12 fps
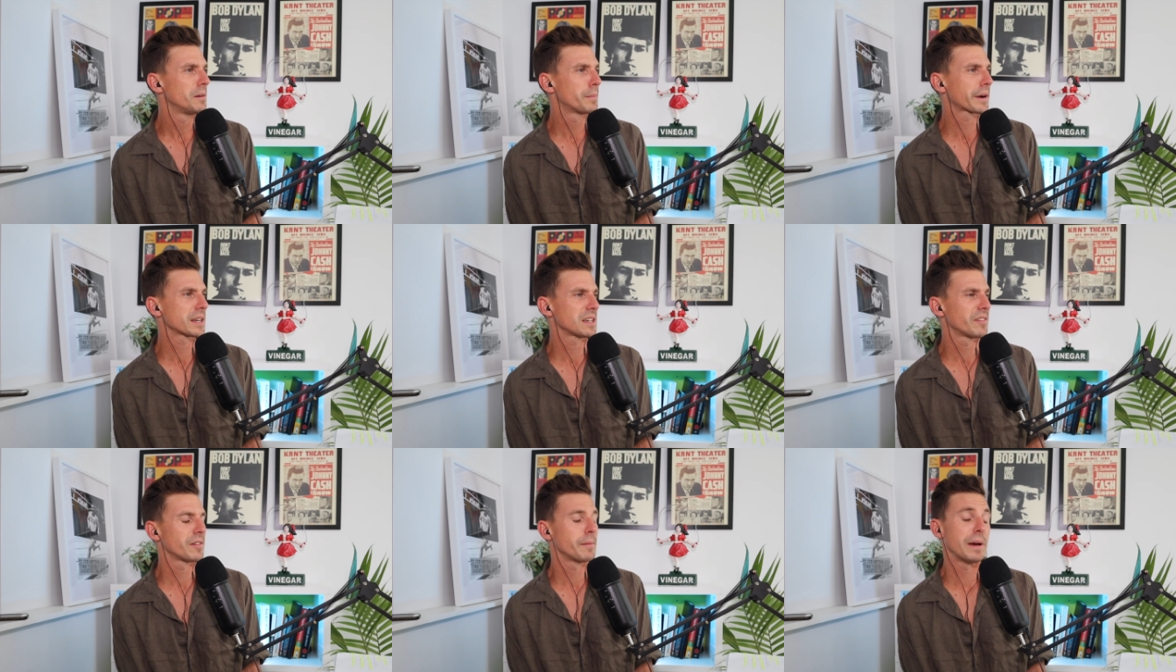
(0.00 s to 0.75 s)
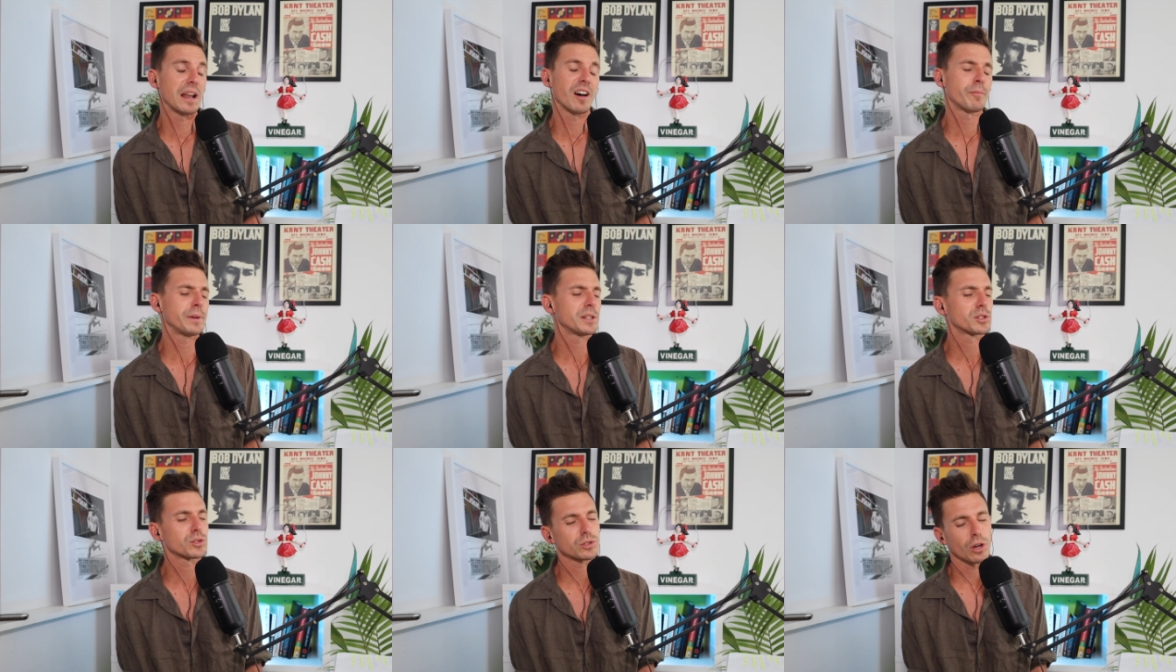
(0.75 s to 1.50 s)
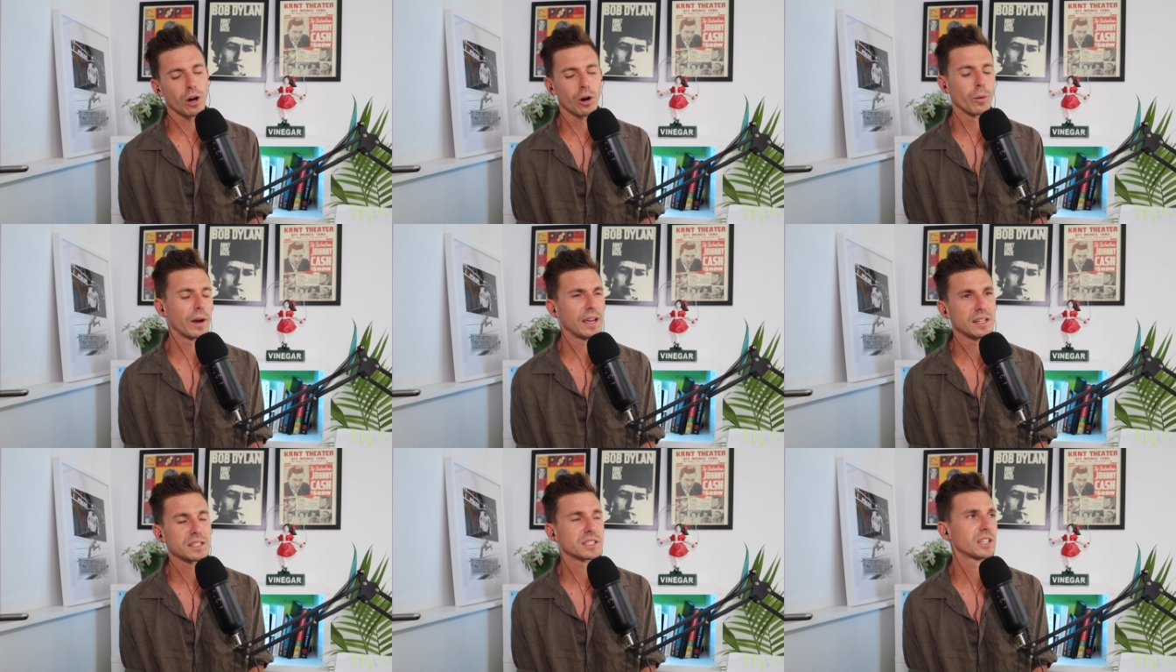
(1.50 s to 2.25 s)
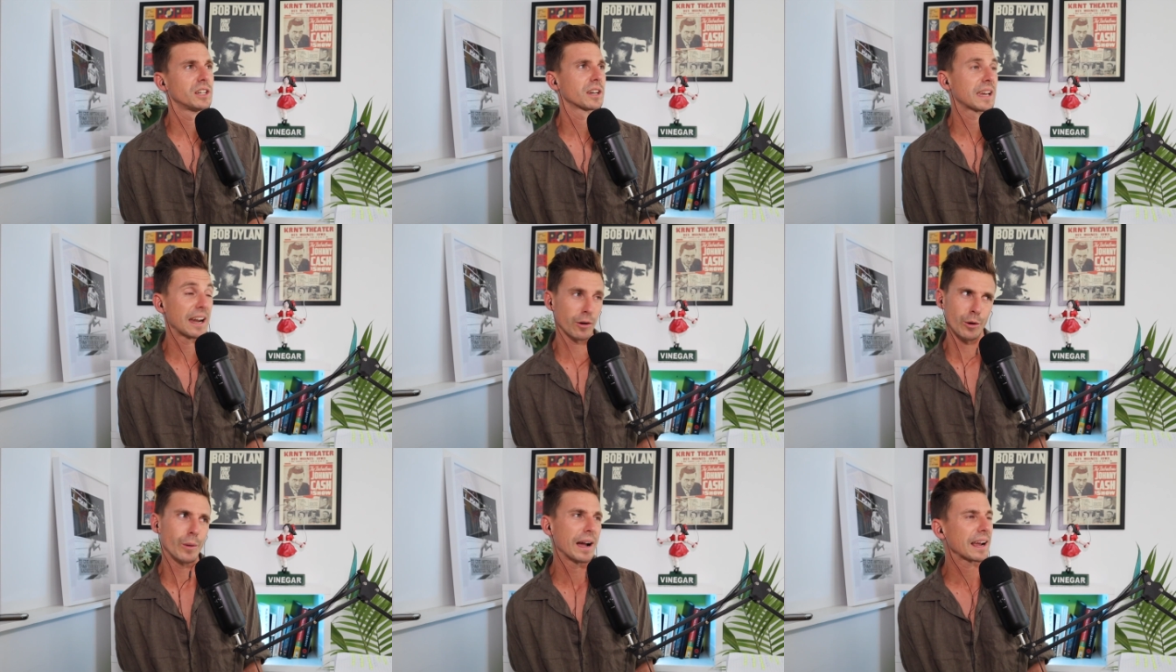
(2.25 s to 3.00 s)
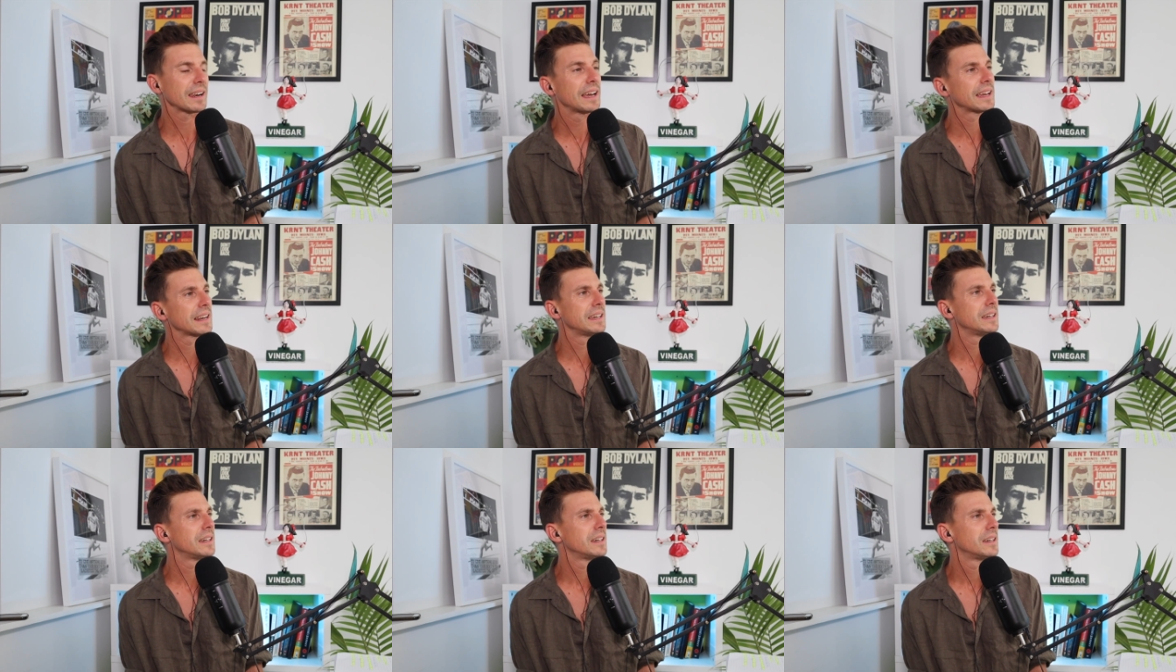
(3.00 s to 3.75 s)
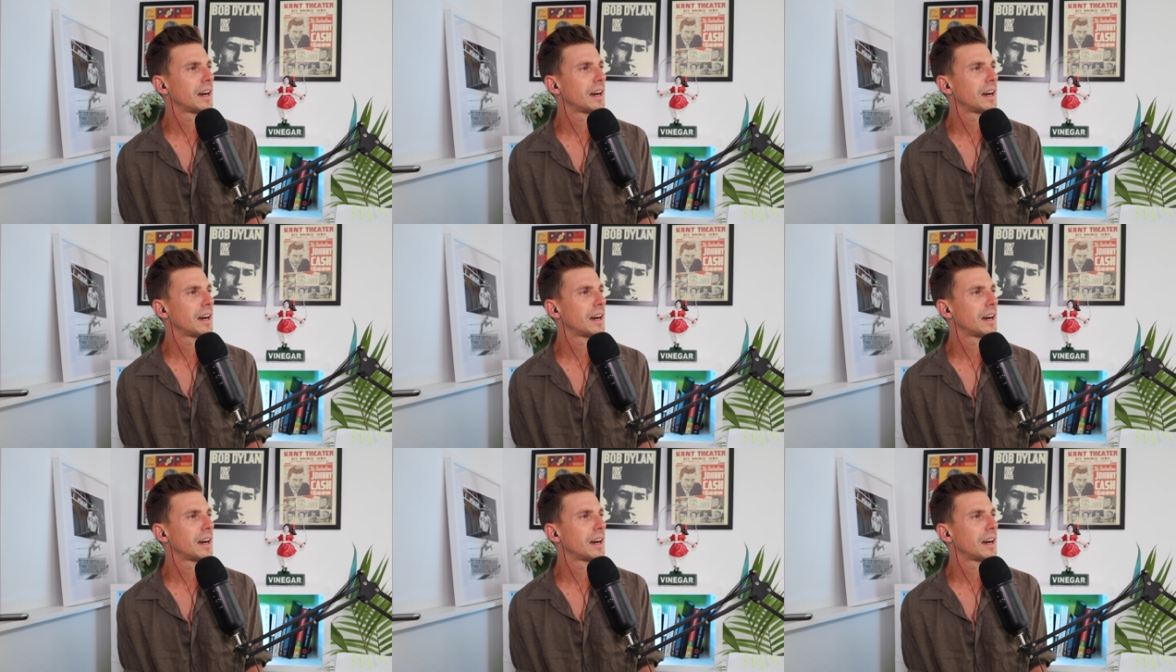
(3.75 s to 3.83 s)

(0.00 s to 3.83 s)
Because I've man, I've been so into Kerouac lately.